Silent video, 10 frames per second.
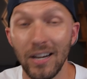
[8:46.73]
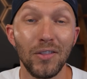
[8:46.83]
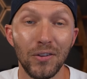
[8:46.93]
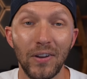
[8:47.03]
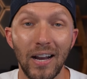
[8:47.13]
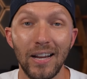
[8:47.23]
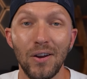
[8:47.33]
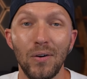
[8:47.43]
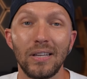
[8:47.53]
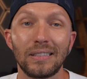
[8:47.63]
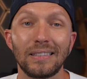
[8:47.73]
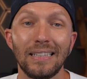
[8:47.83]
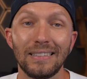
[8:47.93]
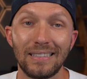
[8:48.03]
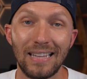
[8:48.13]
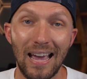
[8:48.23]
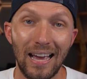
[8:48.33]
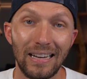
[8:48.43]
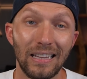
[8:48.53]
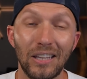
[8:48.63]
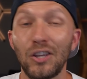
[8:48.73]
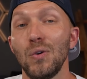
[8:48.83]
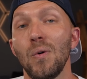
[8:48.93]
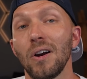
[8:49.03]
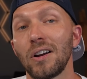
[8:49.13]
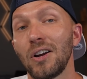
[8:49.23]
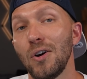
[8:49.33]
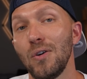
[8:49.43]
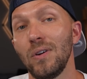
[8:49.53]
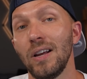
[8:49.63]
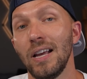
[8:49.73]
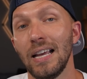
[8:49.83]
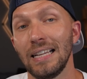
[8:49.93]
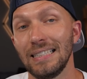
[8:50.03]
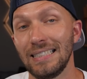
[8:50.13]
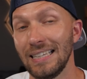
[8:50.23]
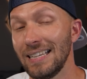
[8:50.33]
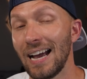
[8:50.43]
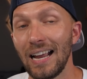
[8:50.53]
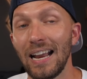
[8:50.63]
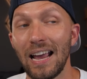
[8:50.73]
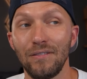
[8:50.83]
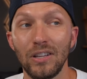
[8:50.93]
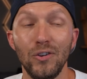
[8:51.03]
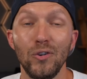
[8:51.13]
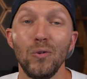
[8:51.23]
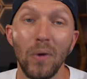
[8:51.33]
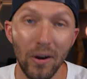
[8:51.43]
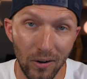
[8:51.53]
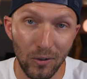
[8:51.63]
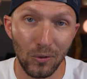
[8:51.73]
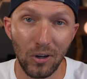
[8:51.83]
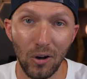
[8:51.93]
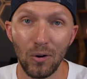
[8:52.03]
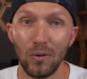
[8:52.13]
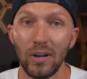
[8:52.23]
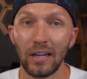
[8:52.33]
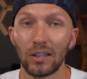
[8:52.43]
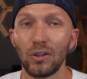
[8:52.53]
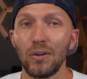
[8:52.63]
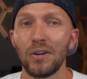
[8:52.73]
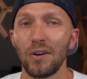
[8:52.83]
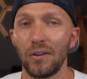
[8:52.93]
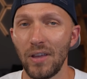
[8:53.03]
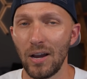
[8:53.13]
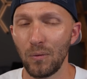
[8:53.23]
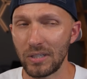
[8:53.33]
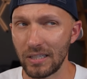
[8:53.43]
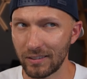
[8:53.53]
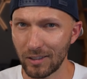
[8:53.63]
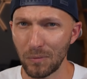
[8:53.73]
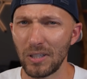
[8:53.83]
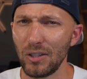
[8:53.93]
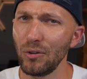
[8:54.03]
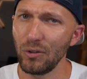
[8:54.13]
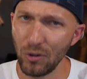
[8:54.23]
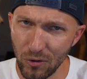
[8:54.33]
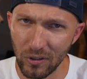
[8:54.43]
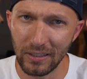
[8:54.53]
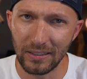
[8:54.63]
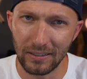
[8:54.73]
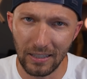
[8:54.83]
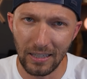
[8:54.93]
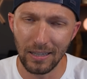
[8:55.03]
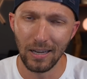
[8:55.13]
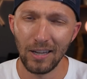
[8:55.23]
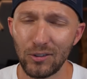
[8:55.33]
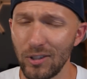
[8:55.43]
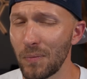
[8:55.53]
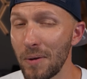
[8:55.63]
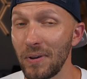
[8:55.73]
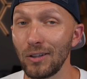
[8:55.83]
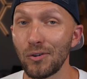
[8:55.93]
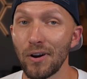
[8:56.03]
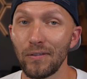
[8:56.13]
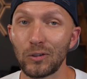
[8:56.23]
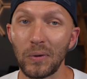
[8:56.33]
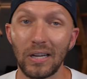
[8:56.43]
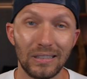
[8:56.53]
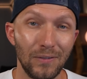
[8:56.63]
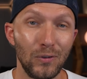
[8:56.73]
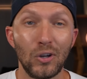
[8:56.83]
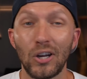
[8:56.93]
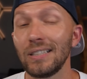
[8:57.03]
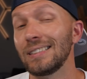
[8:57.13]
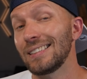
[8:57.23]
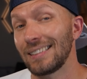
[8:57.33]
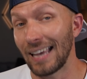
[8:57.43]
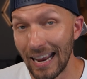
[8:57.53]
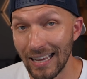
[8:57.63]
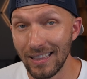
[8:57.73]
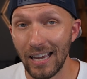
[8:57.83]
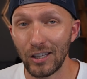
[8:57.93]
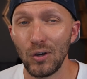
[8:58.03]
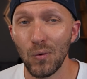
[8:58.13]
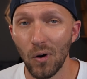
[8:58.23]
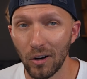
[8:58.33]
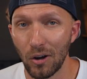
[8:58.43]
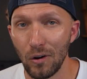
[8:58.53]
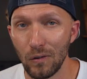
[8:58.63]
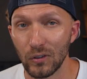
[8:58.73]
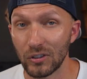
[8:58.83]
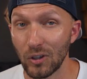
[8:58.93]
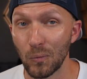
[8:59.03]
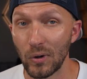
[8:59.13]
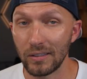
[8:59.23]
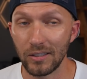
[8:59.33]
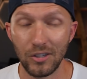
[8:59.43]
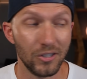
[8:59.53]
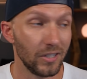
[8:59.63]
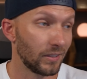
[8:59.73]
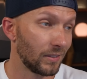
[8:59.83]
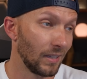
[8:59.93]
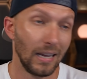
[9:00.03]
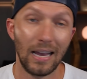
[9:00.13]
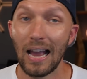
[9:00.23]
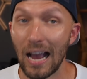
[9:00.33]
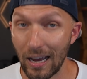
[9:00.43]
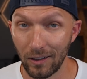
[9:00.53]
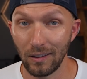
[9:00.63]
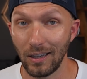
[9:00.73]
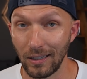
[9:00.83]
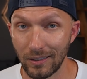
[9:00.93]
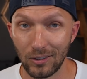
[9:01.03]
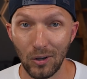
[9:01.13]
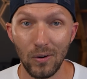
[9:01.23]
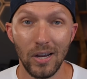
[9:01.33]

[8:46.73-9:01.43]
Another thing I noticed is that the QR code did not have the numerical code included on that, which is something you usually see. So this made me a little nervous because if you couldn't scan that QR code for some reason, you're just out of luck. So